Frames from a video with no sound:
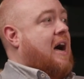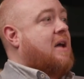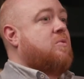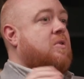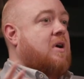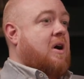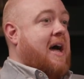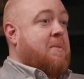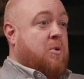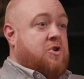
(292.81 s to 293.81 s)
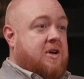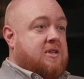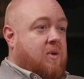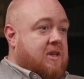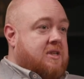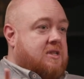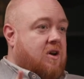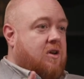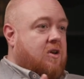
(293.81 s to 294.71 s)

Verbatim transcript: And I had a budget as well to start